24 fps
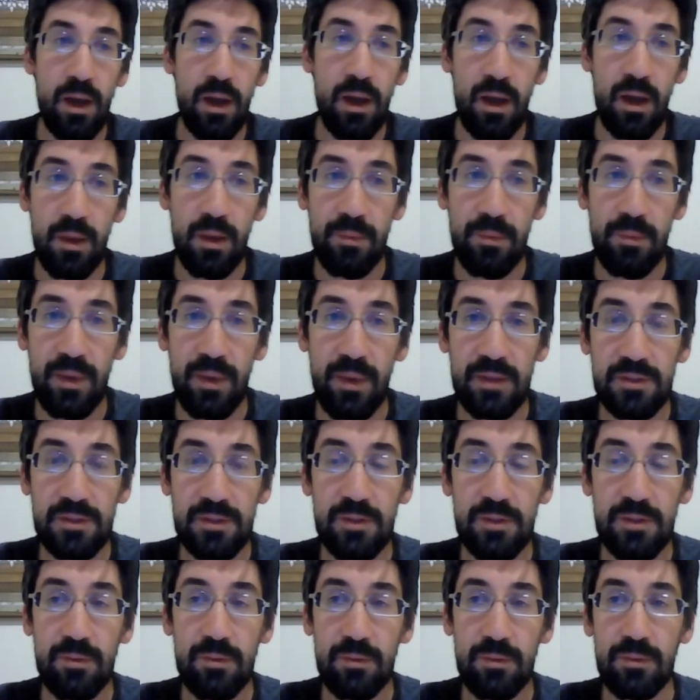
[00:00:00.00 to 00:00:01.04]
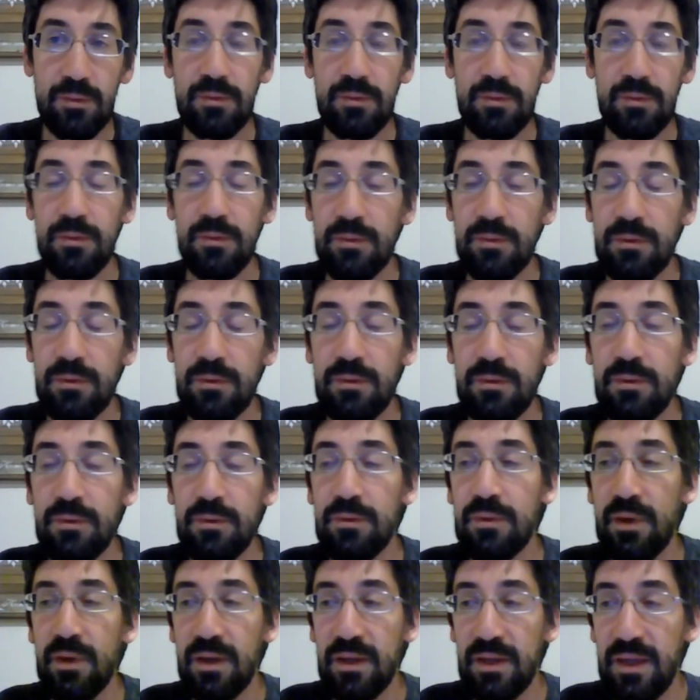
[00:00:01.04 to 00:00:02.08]
And so,
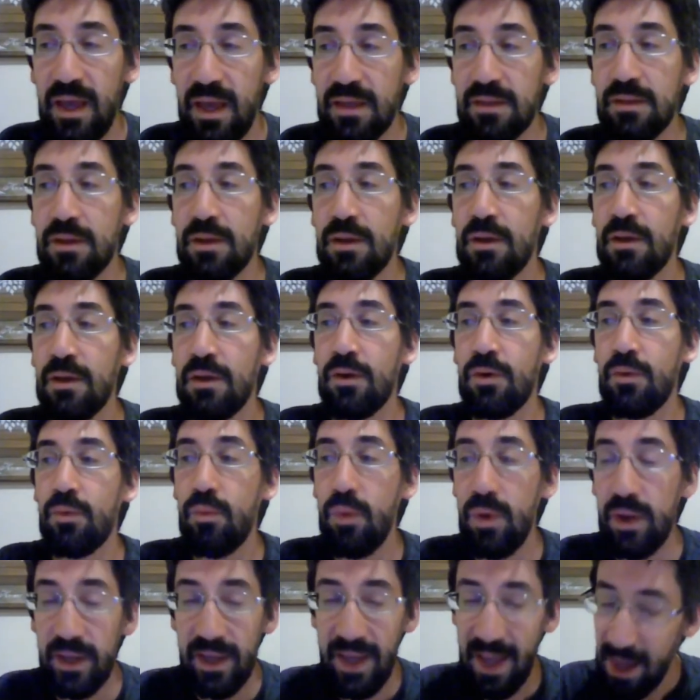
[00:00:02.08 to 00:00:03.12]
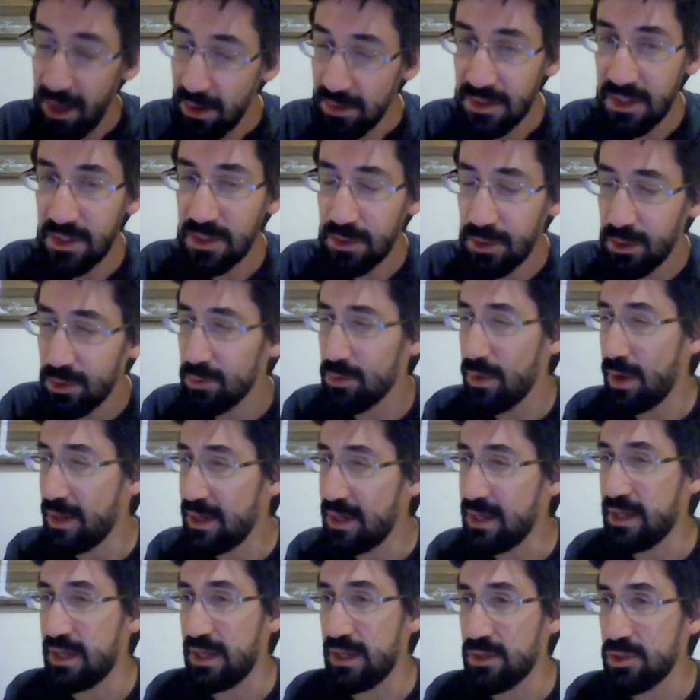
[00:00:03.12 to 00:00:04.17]
again, what counts as good writing
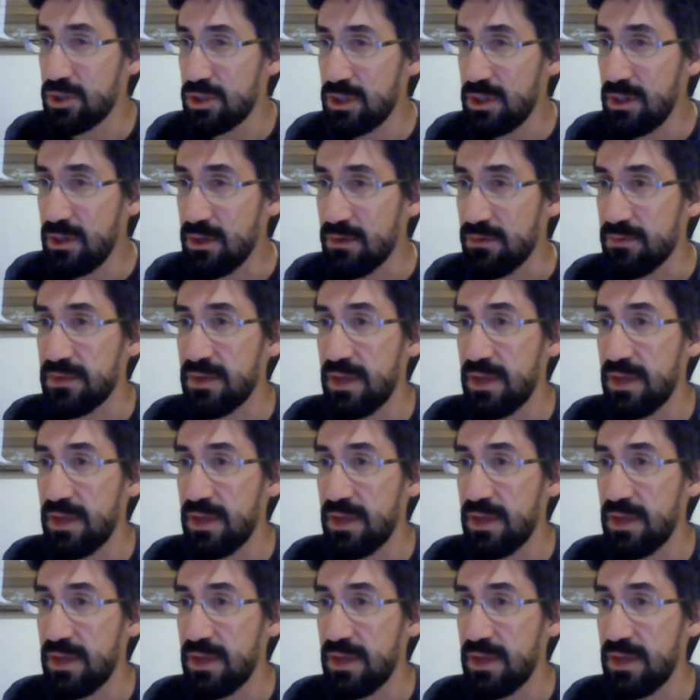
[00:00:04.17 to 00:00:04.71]
can shift.